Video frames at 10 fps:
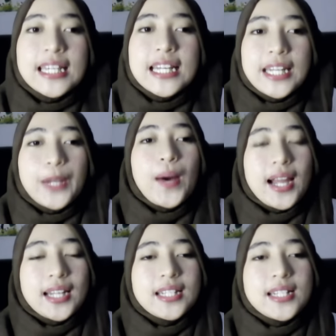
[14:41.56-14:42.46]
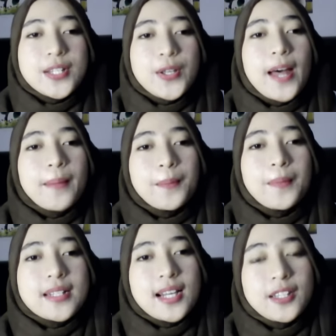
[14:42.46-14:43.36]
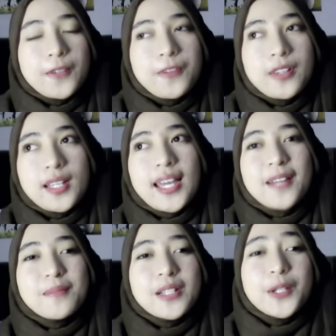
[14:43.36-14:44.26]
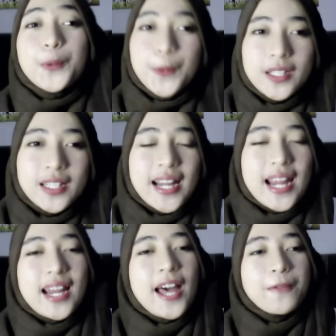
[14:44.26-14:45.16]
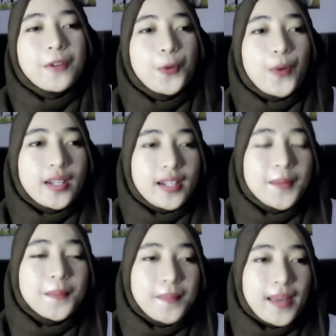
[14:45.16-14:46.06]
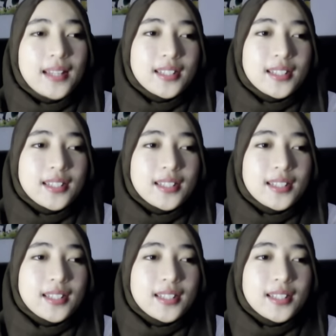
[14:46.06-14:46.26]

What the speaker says: new ideas, so have a plus activity can be cooler and have a wider impact.